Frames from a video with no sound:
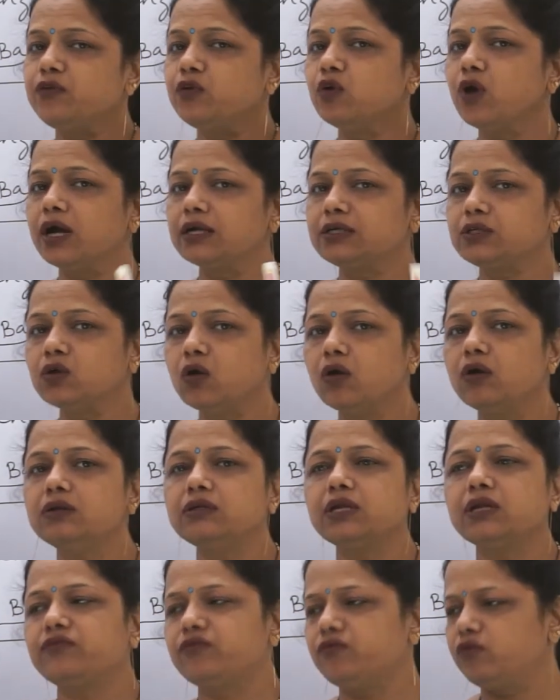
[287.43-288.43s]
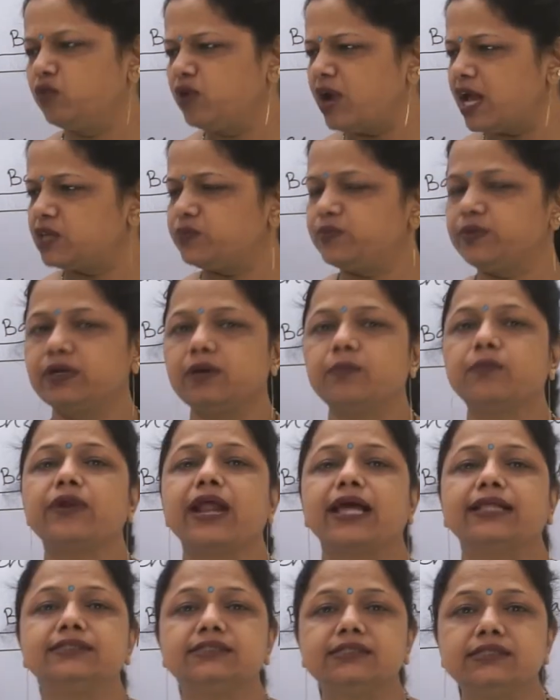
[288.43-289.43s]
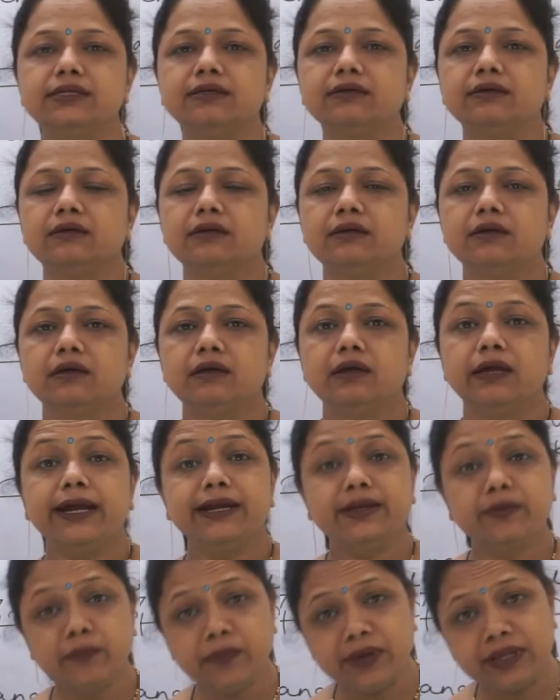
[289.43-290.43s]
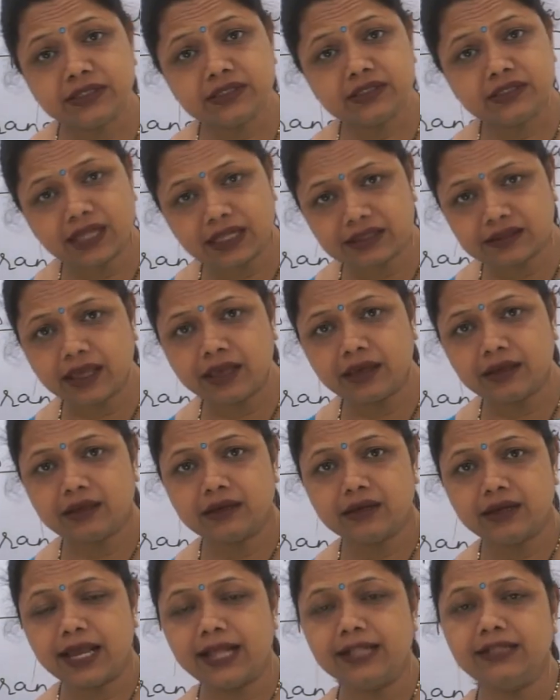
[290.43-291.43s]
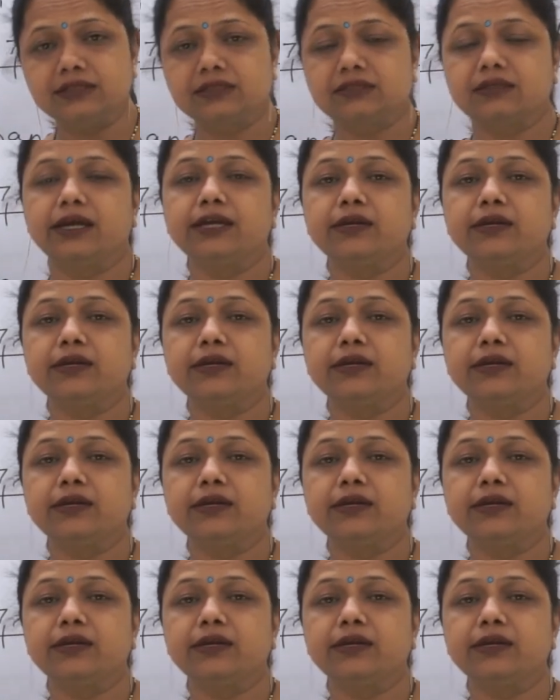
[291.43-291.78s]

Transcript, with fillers: you are told that food has become rancid, it means nothing else.